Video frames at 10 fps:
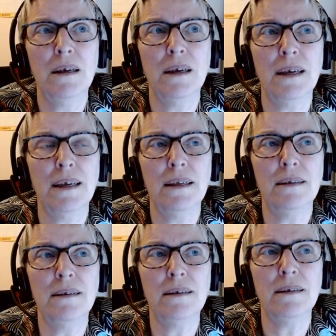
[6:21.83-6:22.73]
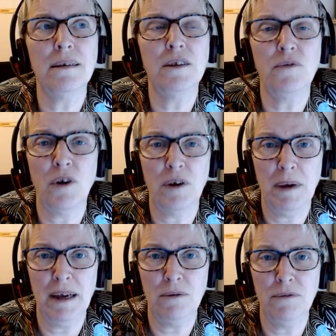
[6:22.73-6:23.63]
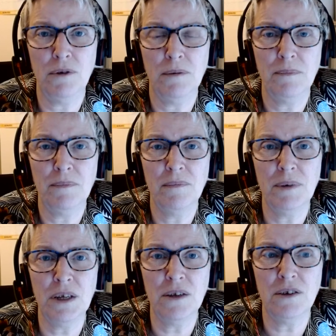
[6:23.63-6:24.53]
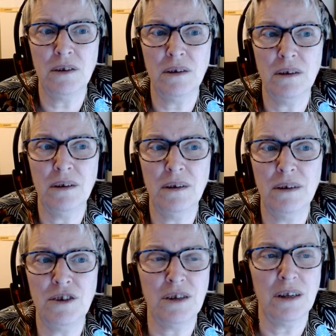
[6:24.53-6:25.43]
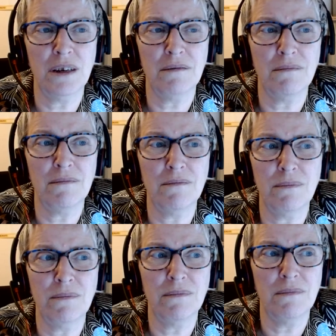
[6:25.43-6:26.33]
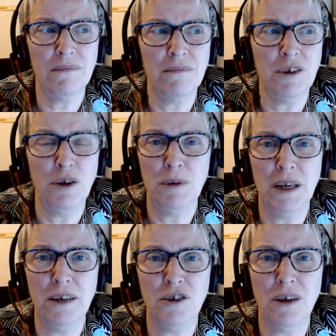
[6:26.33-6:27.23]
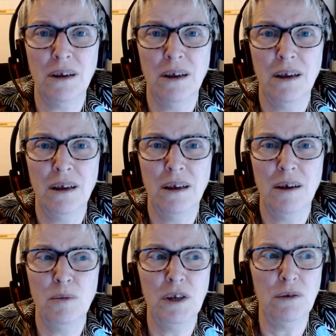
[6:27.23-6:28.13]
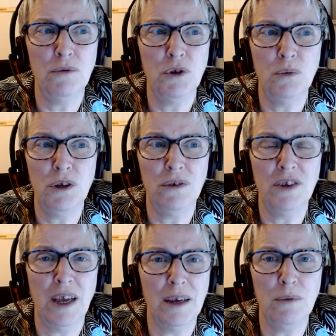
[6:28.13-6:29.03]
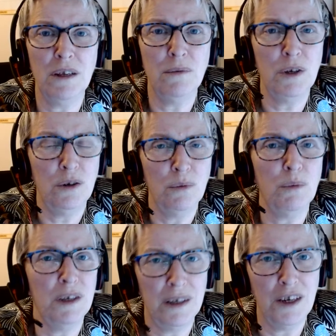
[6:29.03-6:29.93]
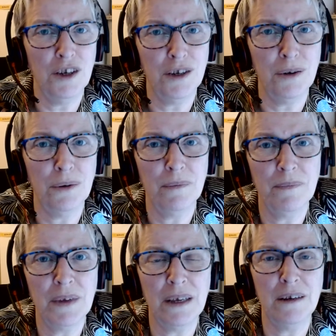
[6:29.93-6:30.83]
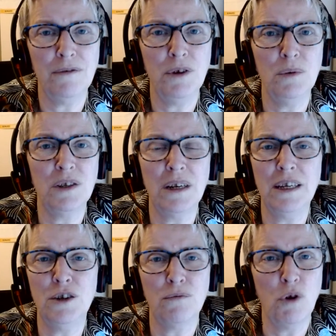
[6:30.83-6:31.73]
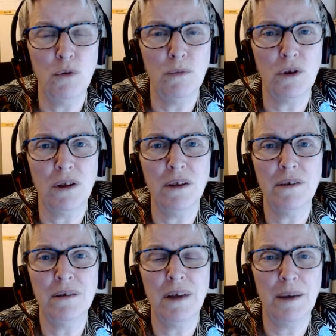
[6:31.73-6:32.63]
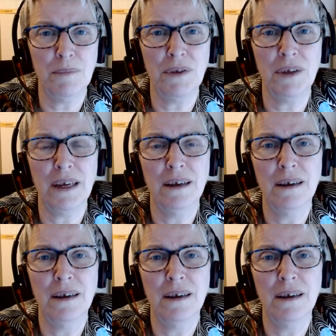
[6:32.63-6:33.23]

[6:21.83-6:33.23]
is very powerful, because it's just like human nature. We don't do what you say, we do what we see you do. And if you as a leader role model empathy,